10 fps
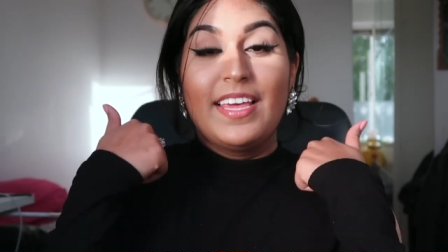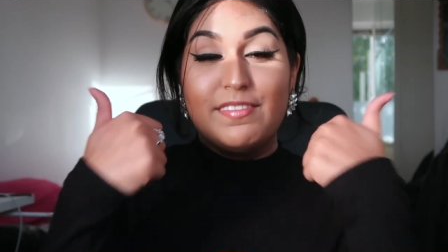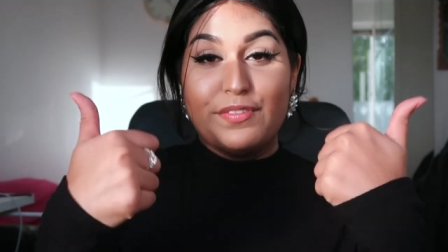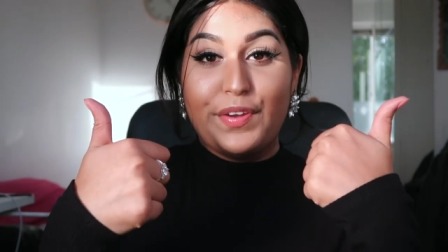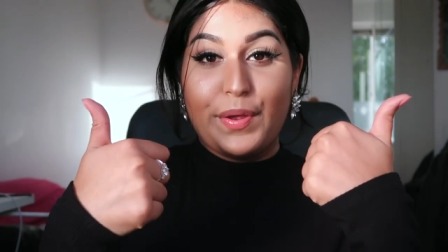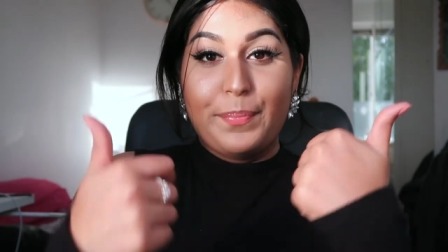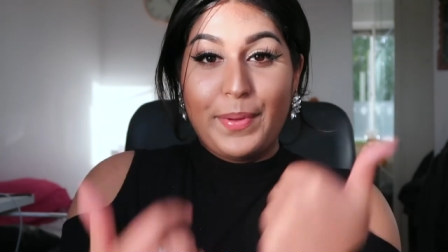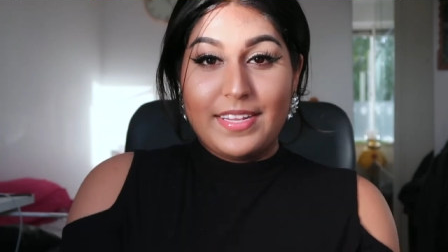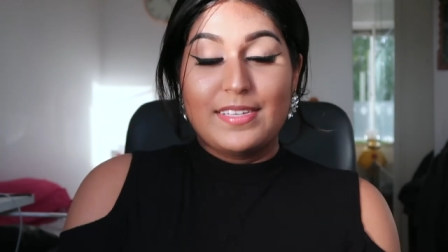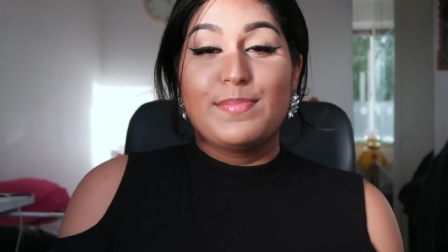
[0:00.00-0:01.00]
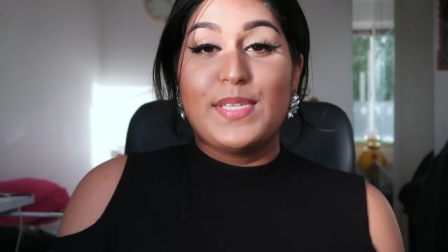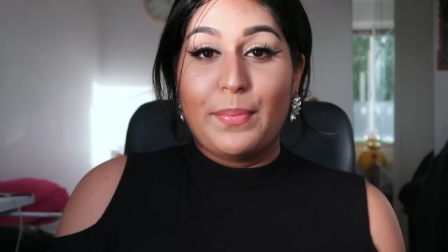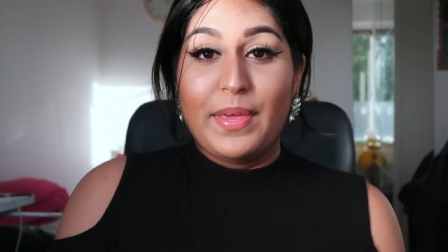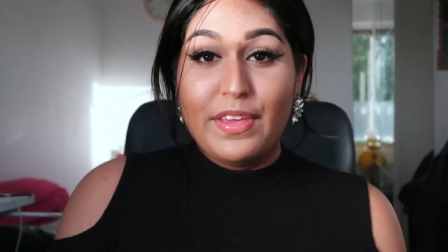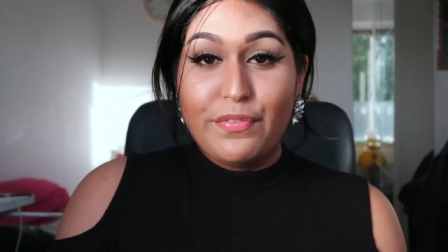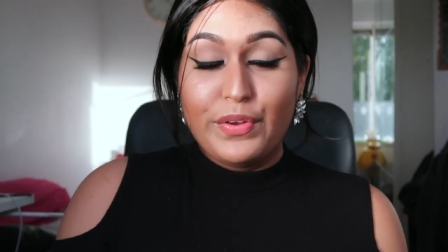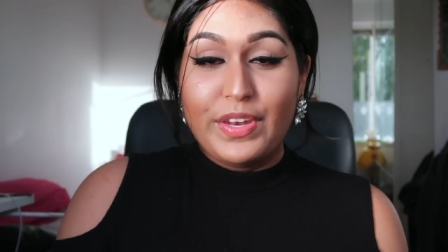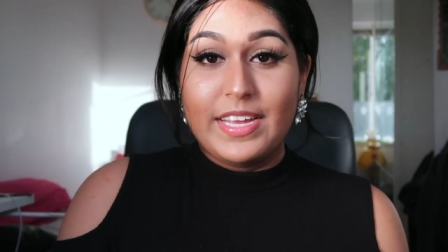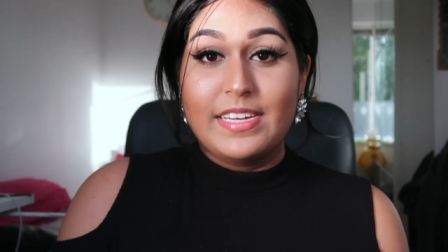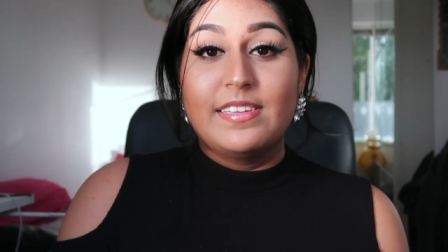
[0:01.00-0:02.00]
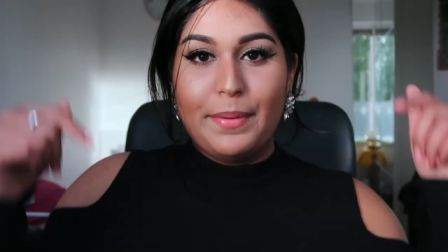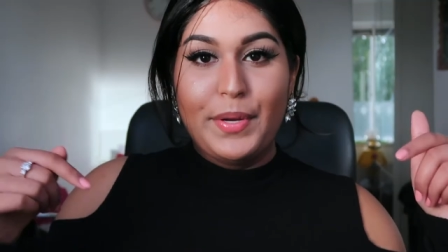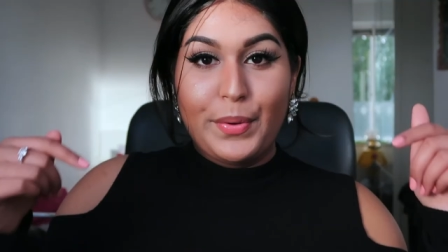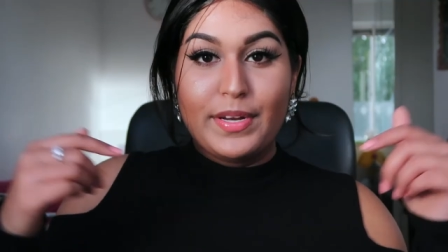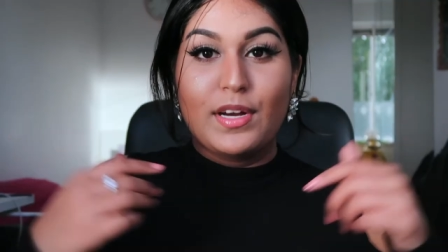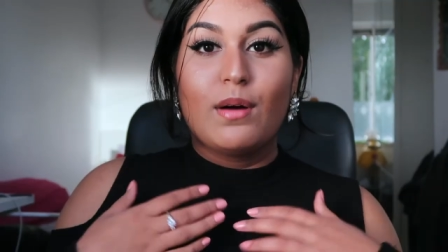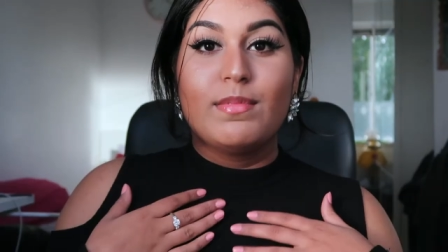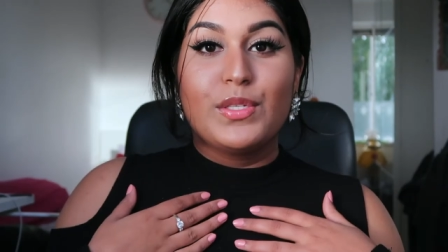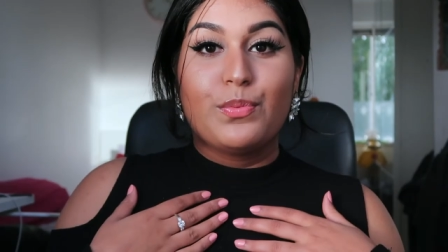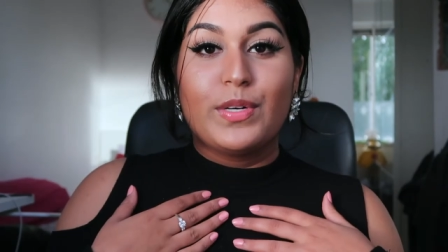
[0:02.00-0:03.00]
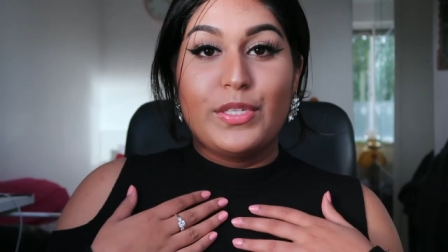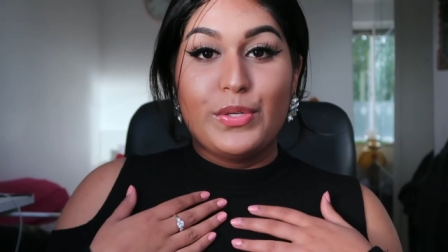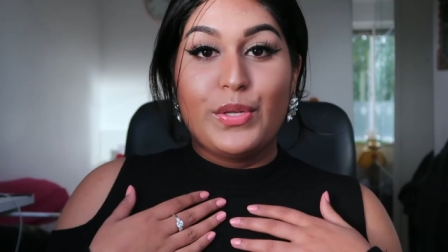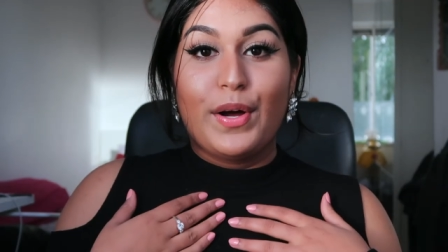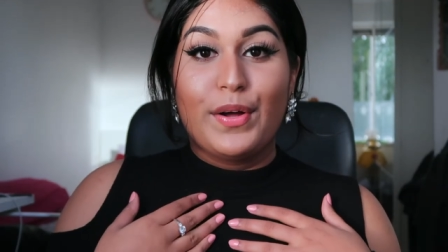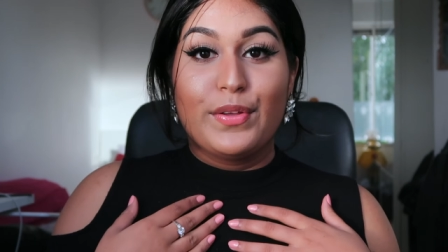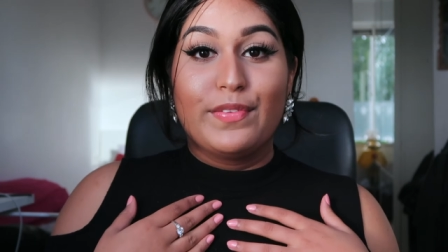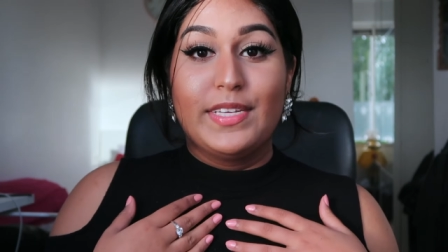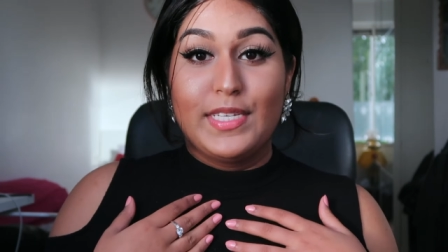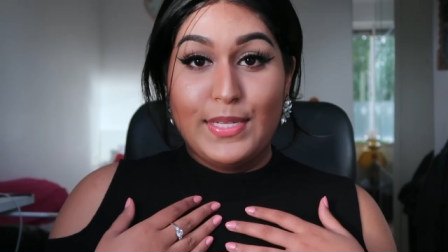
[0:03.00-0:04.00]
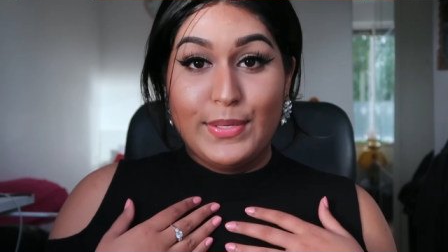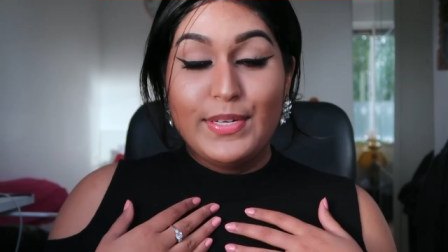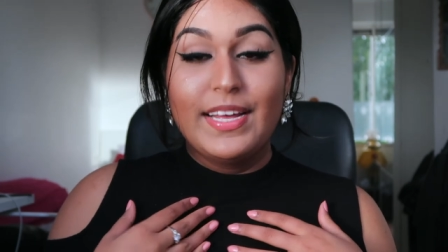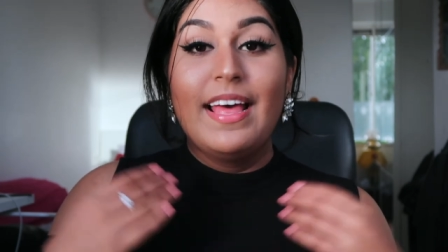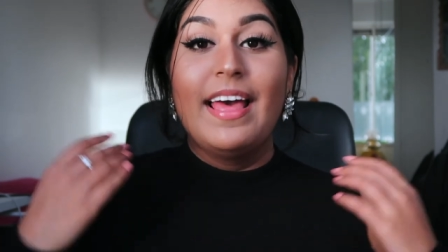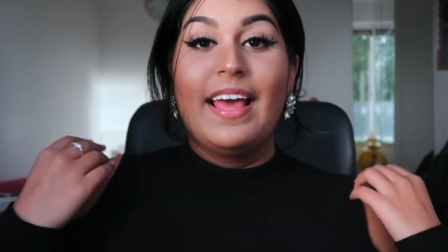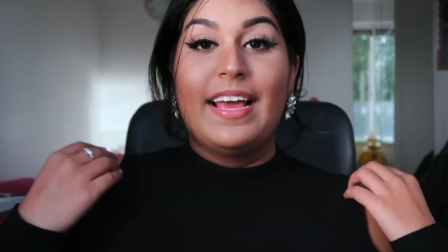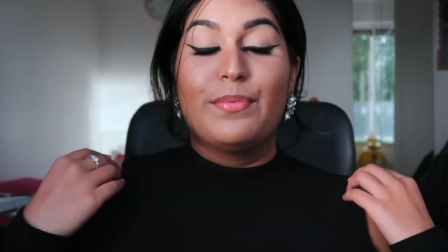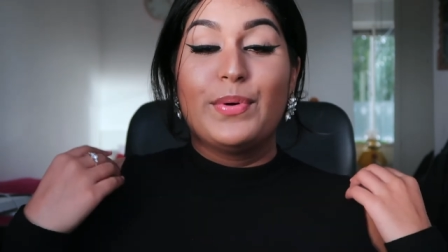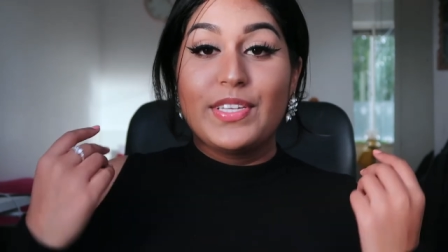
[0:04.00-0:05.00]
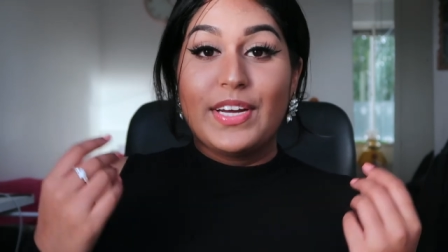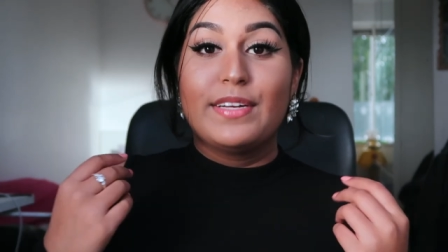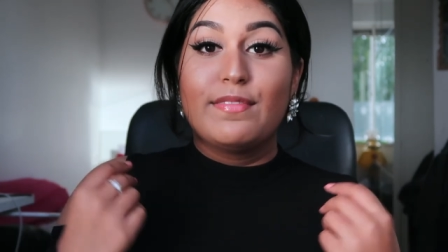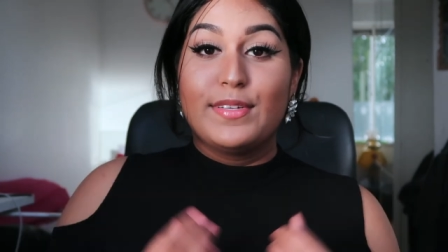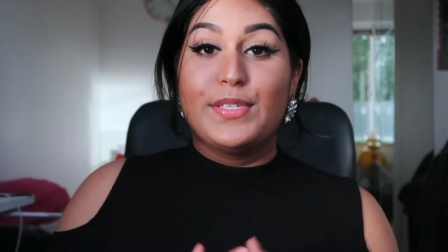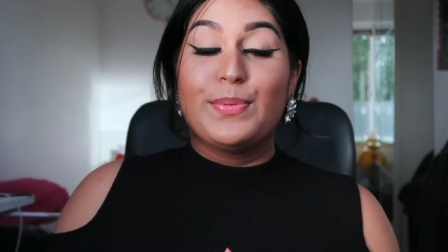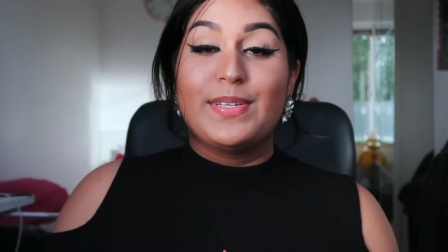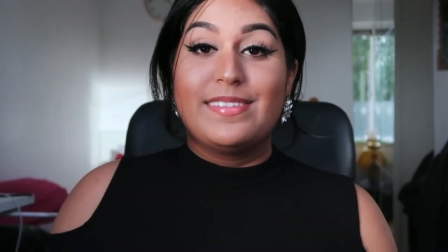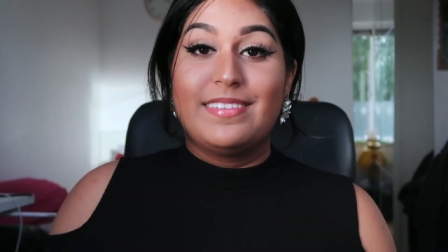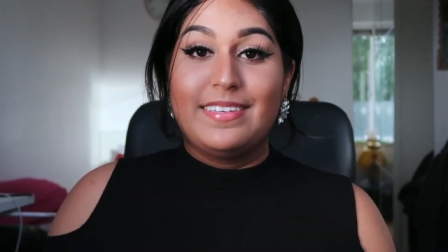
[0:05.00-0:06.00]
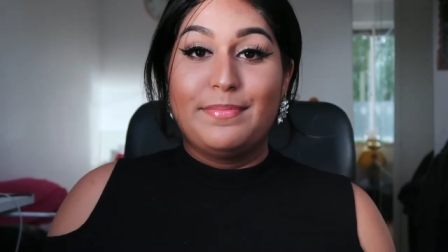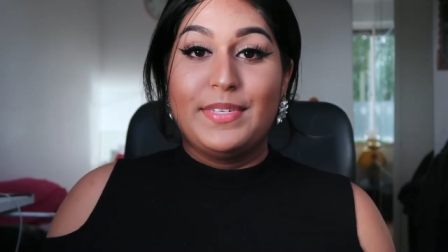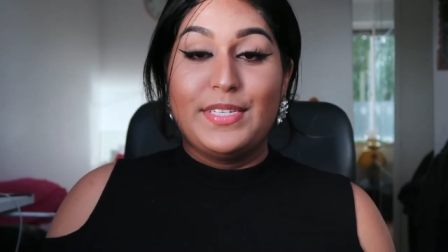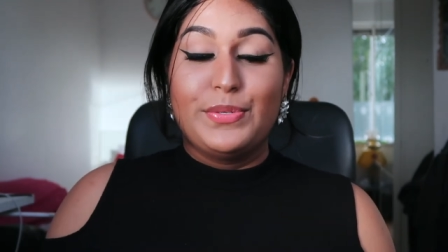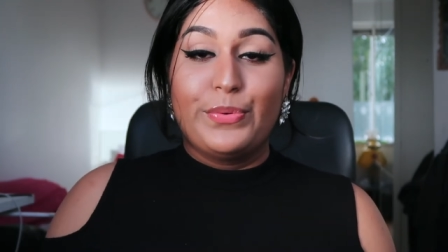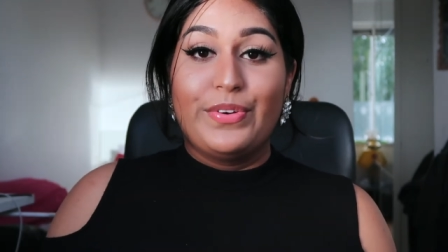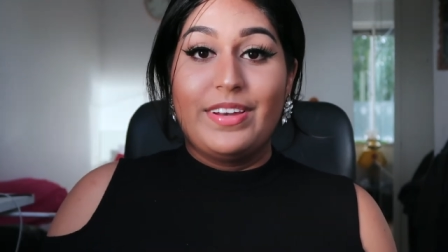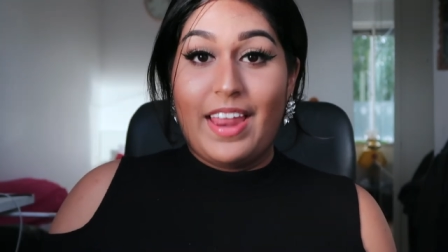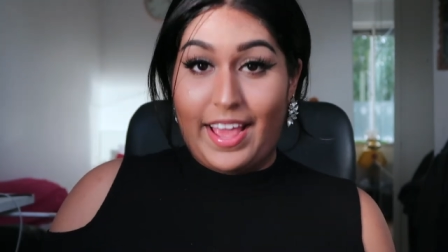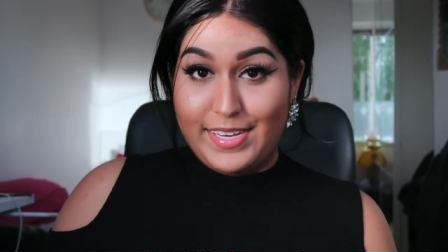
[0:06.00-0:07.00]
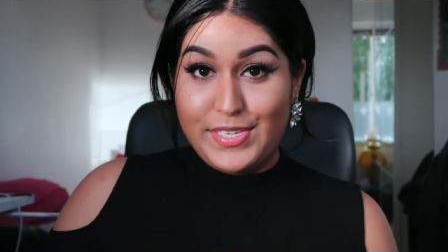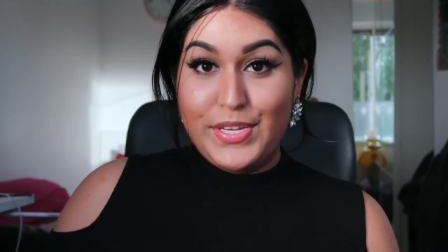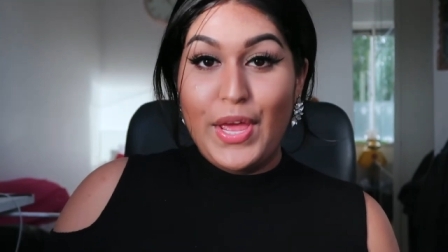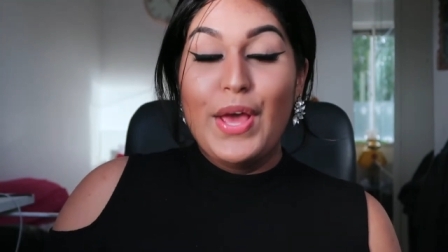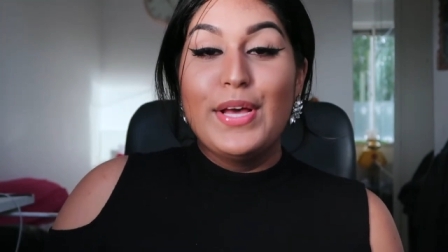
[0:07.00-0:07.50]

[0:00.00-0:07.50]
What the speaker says: Give this video a big thumbs up if you did. Let me know in the comments what you thought of this look and what kind of looks you want to see me do next.